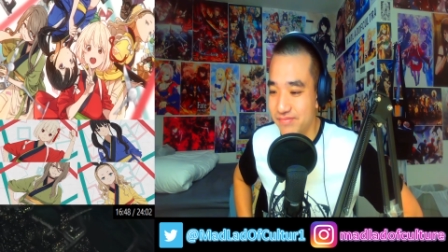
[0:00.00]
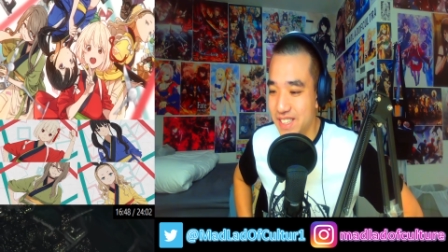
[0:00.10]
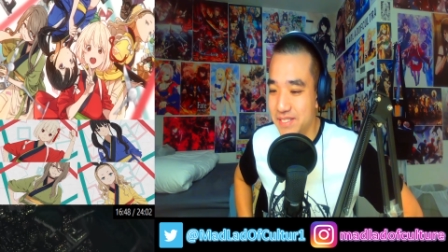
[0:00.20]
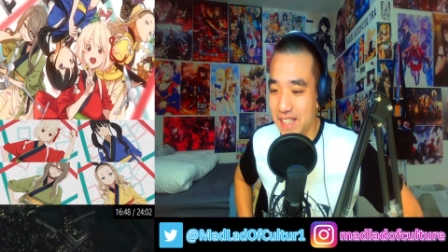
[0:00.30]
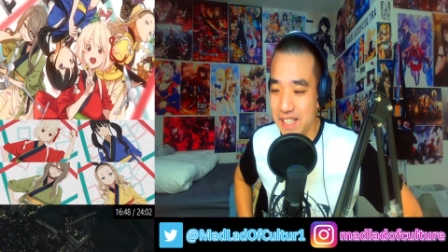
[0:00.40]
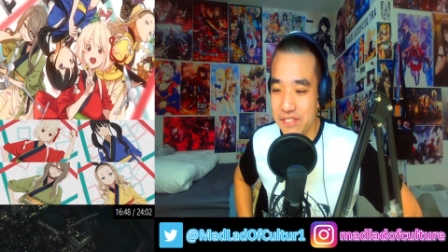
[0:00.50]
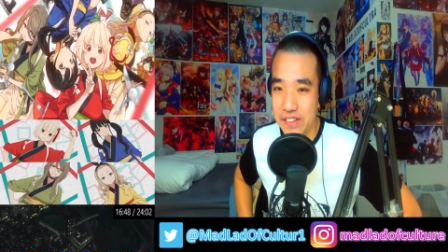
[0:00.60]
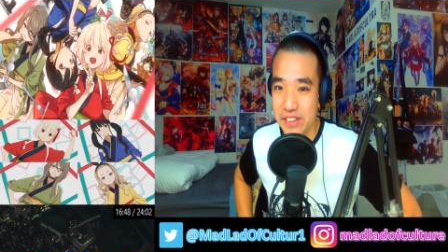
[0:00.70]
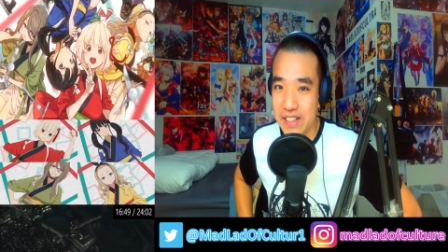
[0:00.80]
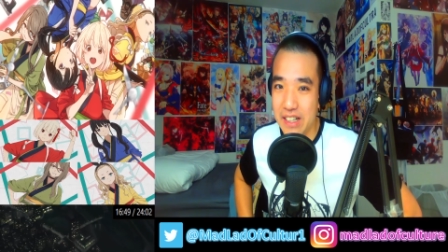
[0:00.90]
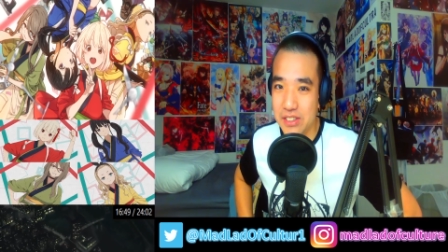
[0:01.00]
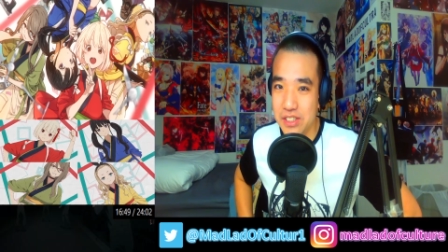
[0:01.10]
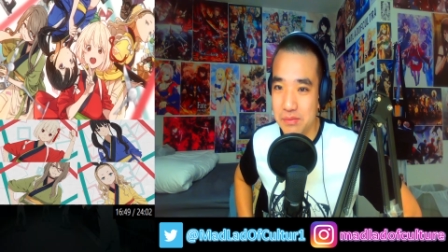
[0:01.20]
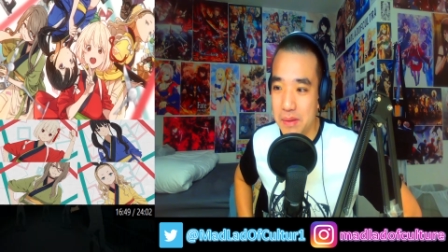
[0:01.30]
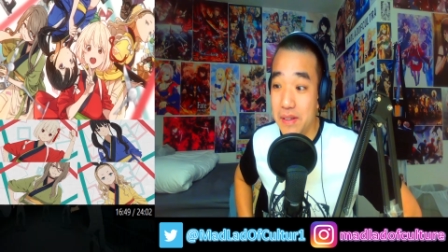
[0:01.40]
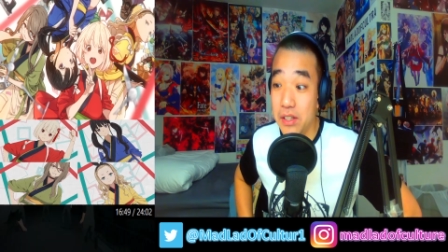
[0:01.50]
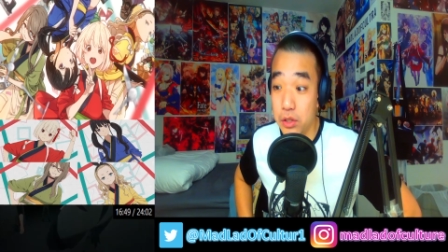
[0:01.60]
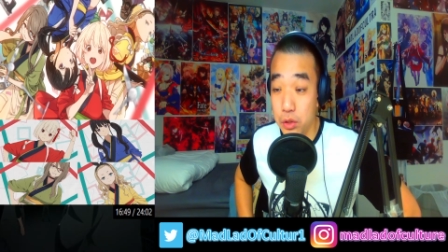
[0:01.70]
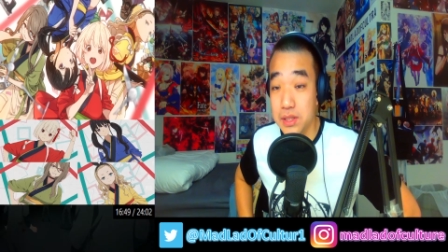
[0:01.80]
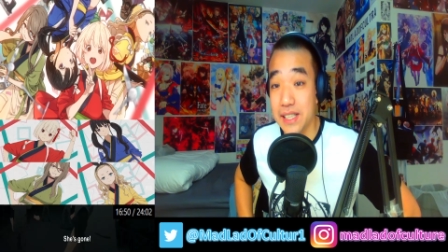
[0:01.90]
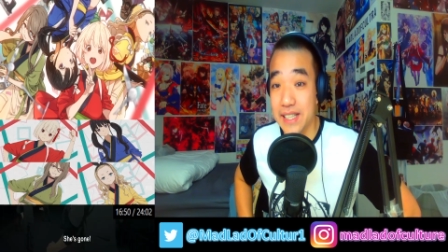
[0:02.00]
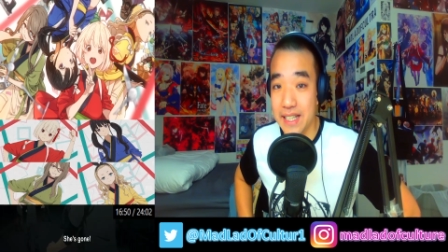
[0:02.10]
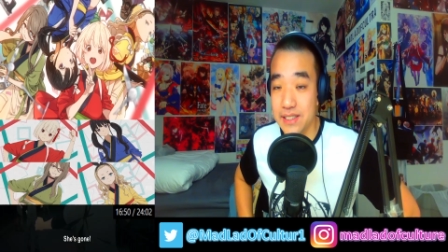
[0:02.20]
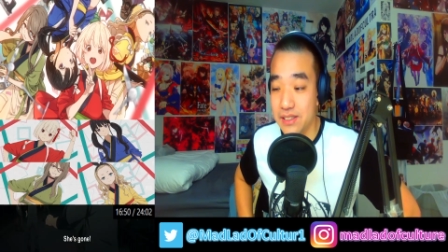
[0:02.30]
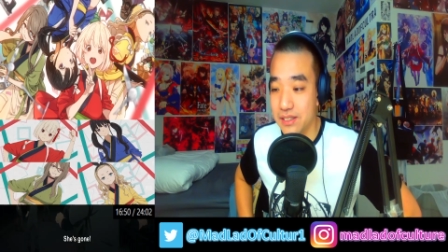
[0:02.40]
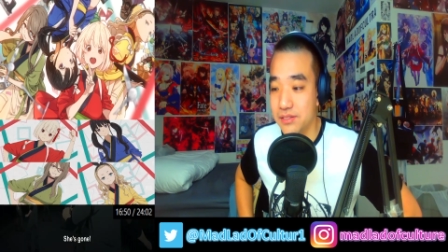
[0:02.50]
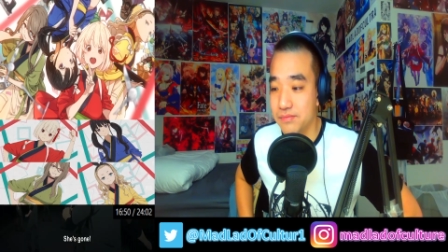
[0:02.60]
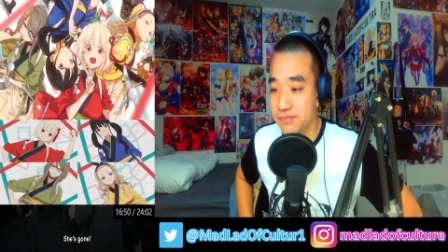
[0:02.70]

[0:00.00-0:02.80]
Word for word: Seems like he figured it out too. Maybe he'll use that against her.